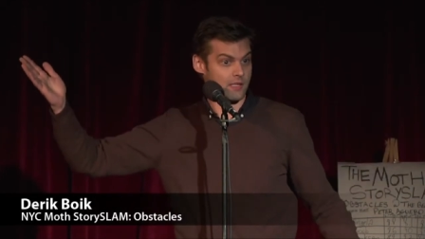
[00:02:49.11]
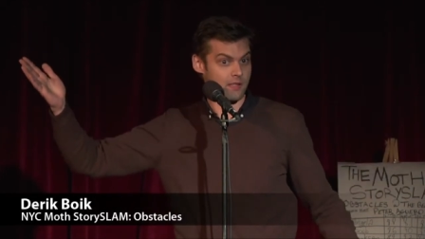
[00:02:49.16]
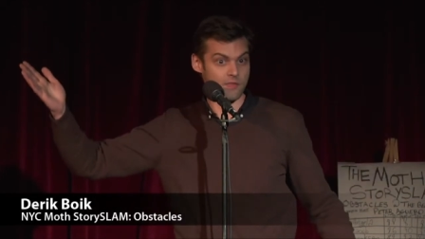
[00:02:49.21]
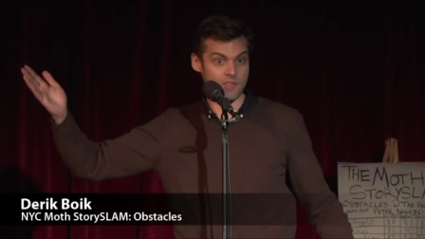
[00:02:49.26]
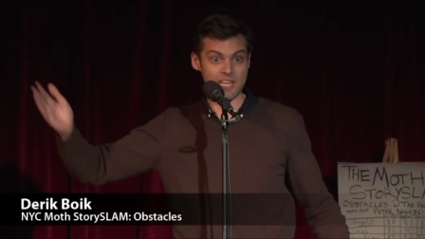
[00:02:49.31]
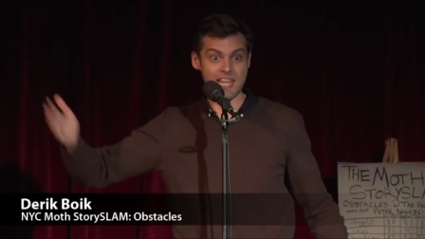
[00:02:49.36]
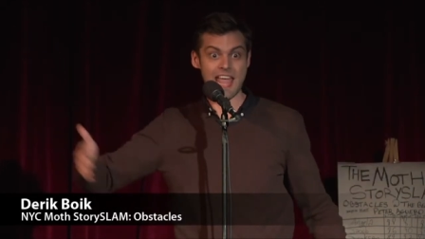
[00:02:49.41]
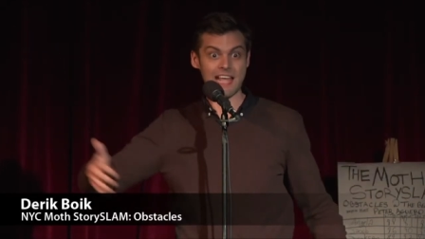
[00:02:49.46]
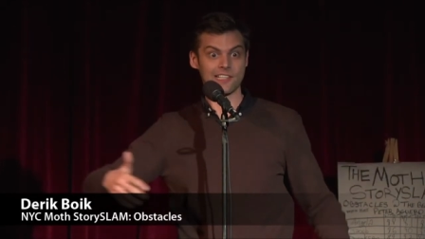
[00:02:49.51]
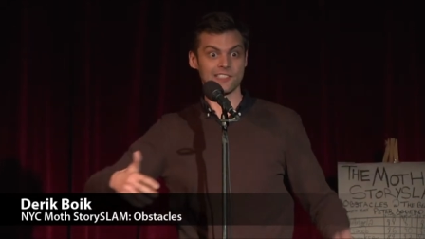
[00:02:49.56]
The
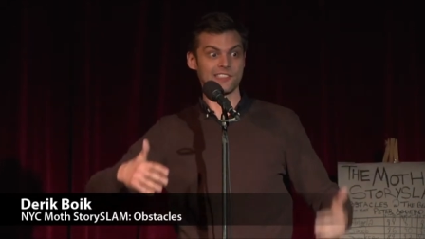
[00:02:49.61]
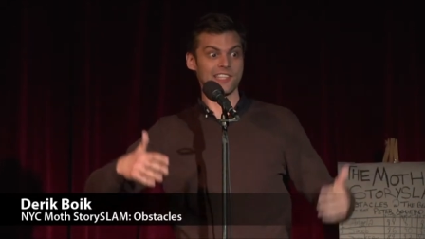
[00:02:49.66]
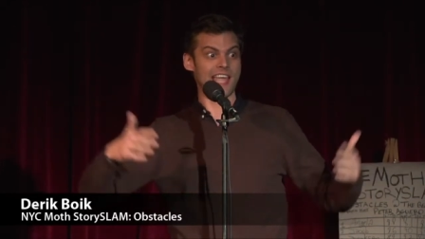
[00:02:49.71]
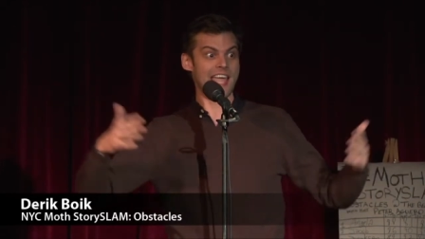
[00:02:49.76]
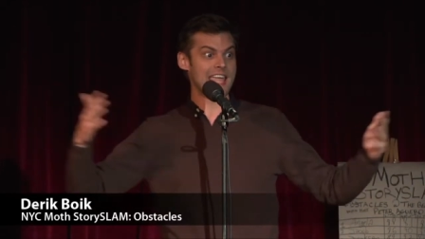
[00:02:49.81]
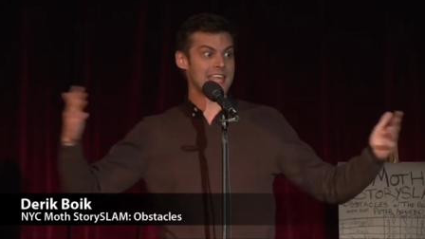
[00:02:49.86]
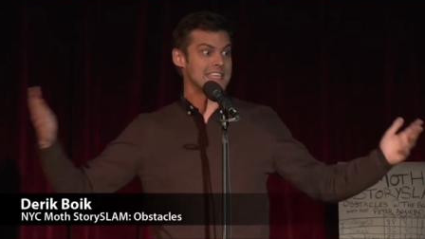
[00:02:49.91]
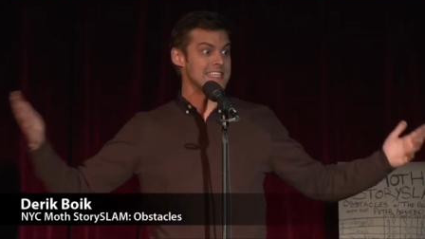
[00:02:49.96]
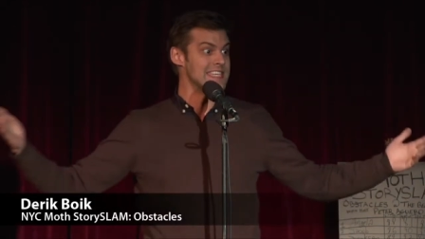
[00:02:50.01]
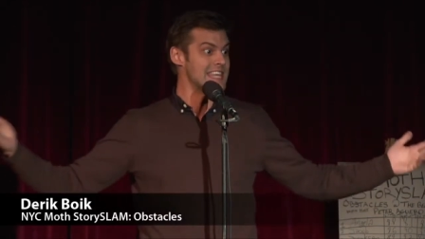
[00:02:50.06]
next
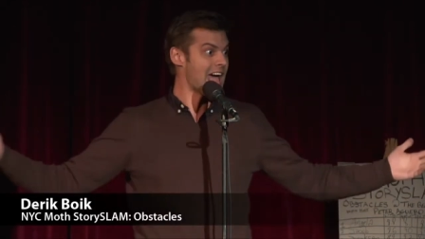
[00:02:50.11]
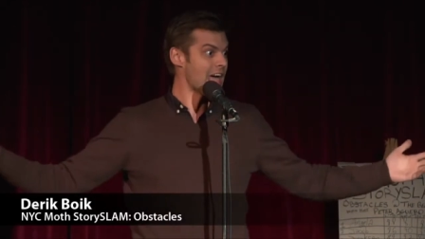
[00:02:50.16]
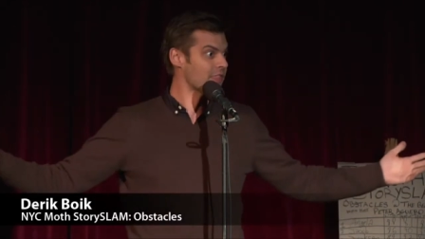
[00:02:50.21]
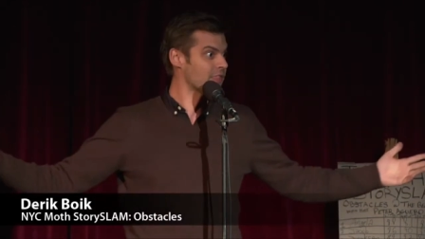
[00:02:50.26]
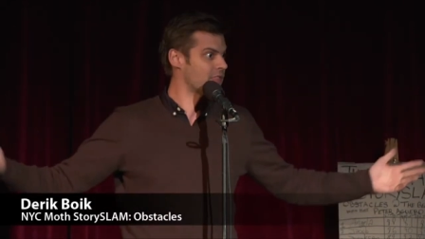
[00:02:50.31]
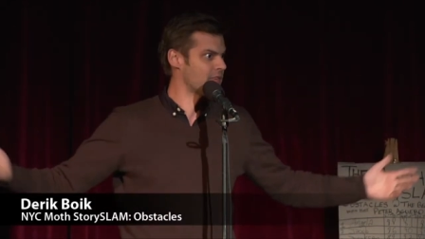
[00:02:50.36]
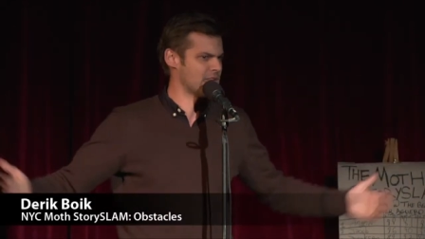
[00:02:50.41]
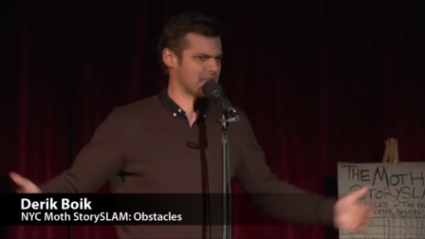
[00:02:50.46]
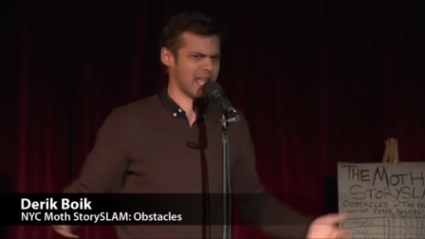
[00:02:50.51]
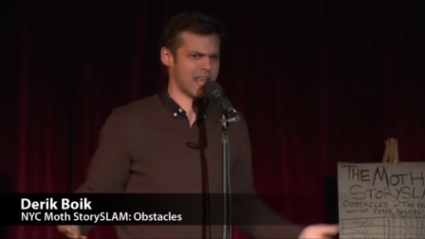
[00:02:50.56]
day,
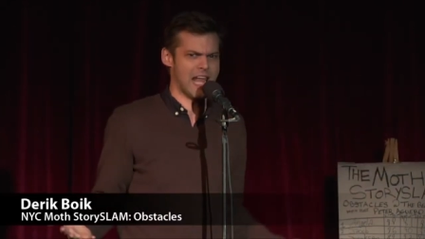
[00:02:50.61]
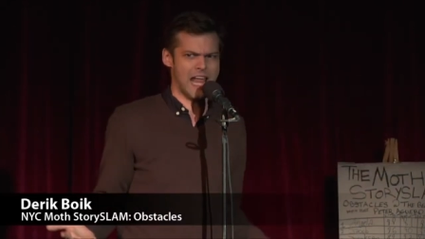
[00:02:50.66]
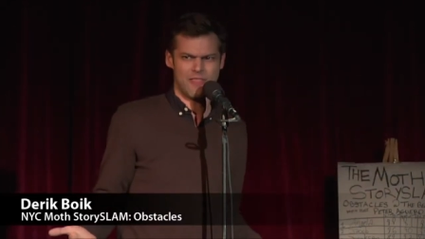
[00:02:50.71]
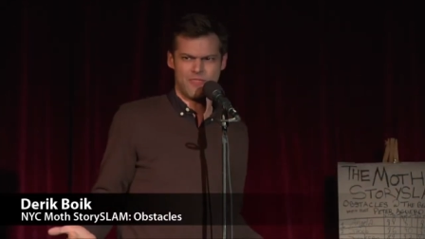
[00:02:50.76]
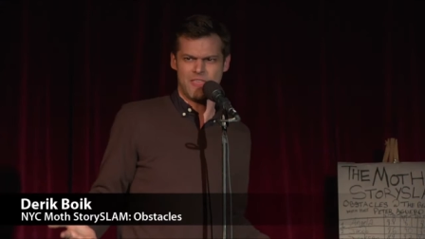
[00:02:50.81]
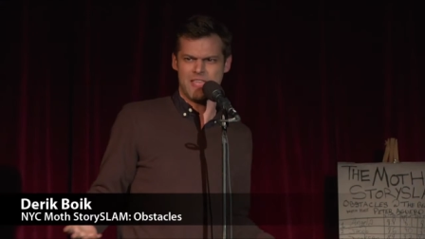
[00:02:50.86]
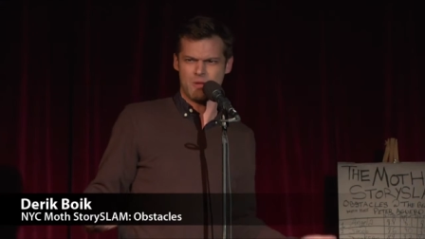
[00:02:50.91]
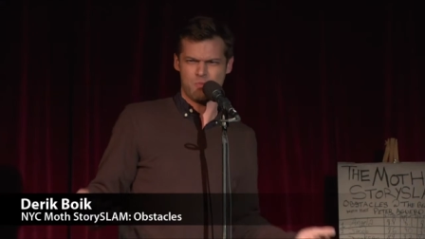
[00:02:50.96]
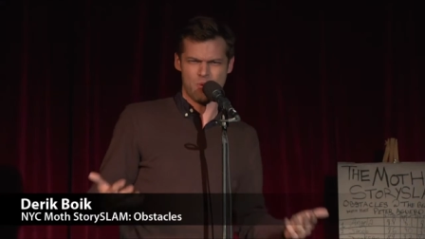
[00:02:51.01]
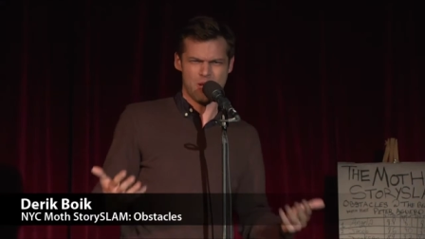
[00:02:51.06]
nothing. And I
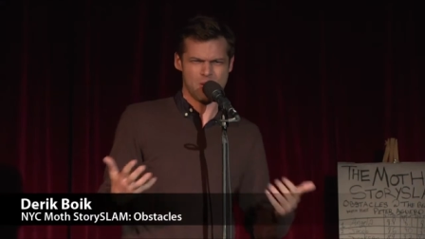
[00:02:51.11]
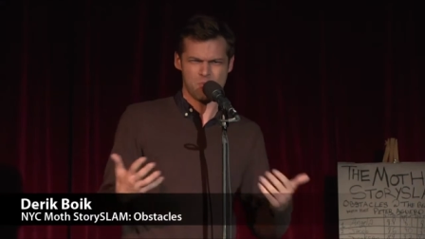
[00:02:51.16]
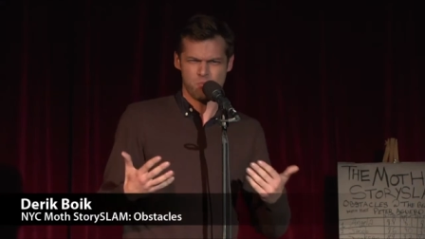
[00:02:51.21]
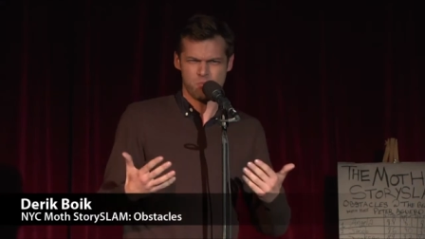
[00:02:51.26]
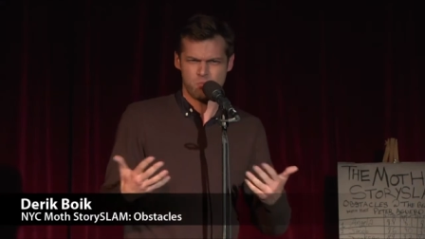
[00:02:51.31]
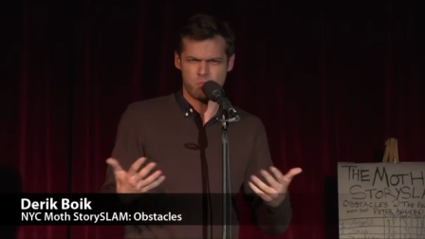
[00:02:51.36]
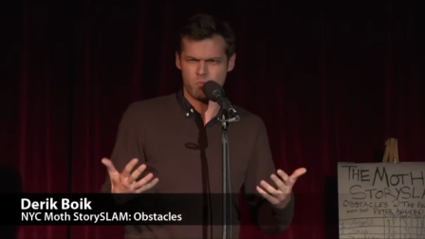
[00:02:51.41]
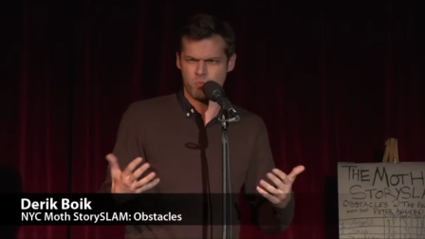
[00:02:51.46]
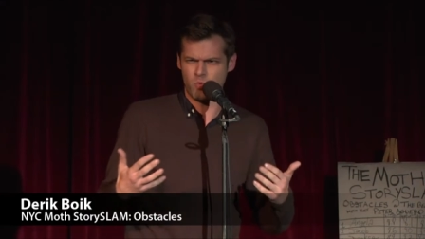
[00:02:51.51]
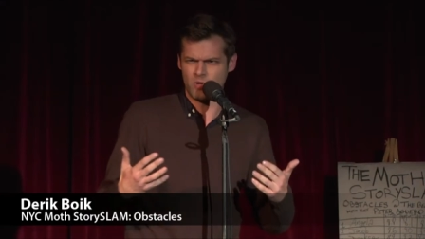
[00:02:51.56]
think, wait,
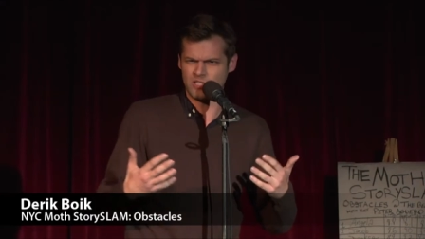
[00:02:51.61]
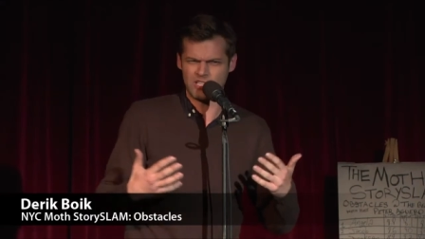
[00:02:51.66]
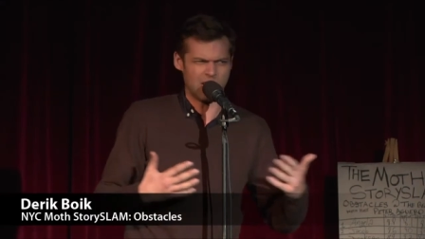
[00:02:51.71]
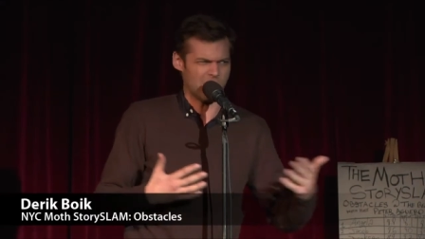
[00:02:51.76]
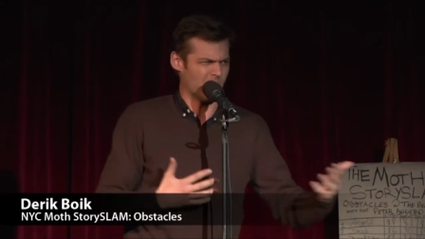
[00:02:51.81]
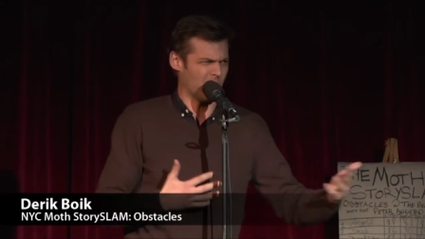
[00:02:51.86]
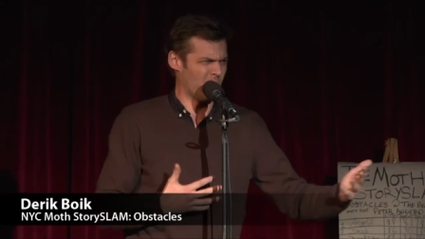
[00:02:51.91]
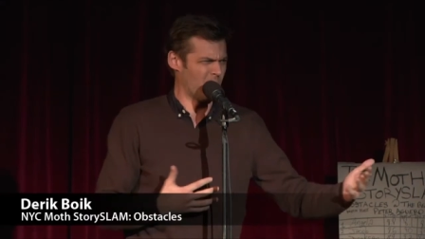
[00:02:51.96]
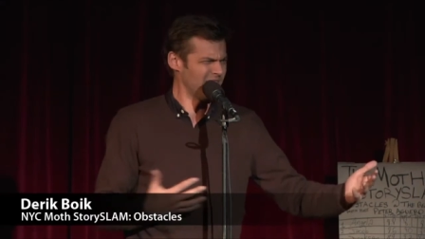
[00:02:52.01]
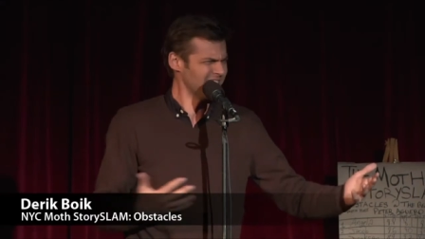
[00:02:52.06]
was it a
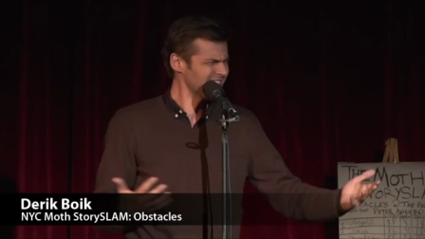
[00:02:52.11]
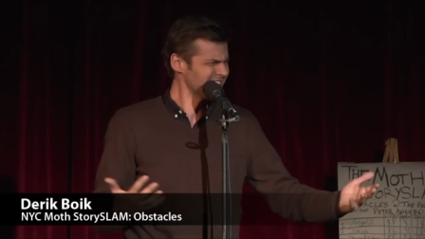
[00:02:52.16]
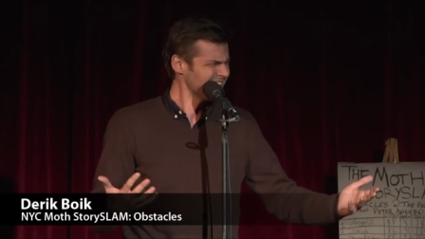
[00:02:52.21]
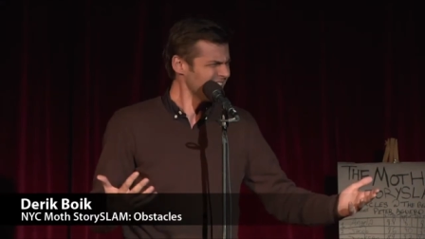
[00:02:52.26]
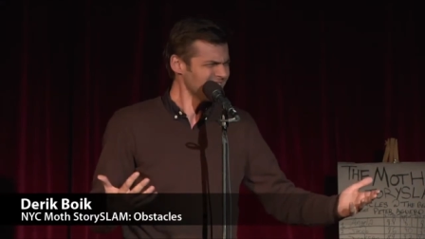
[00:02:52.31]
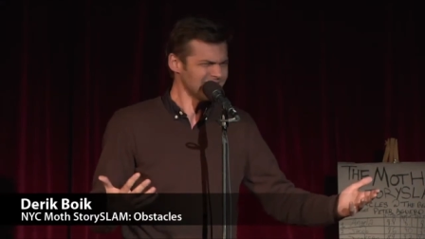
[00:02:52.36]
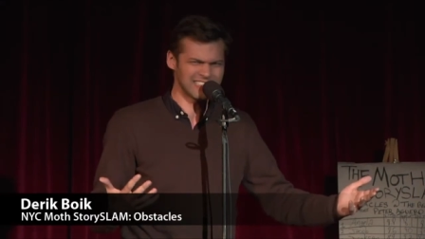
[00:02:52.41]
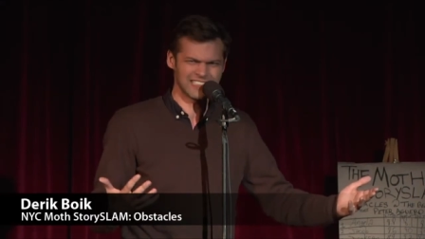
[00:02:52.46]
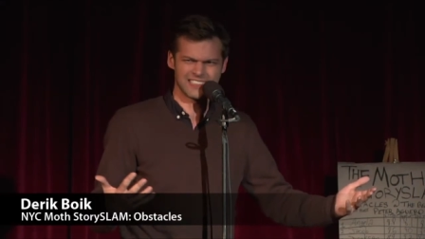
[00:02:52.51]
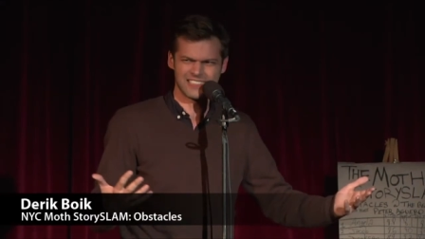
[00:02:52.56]

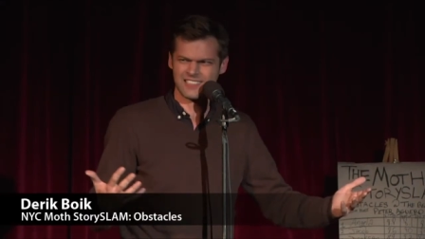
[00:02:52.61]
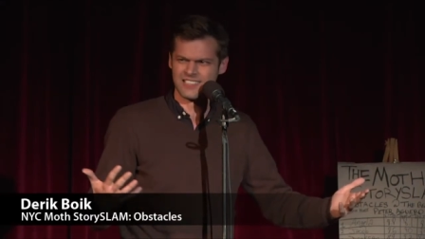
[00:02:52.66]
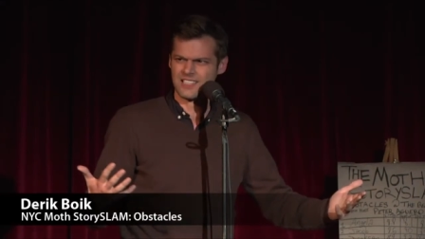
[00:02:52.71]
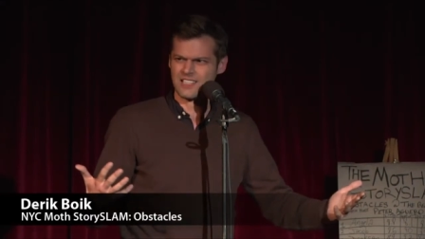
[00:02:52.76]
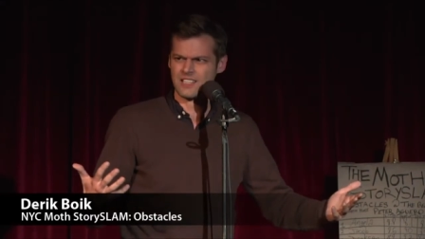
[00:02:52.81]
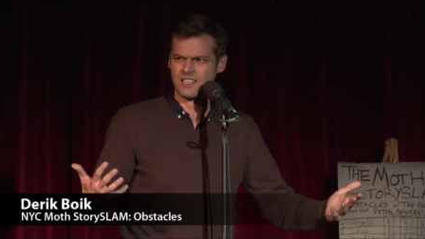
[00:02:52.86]
coincidence?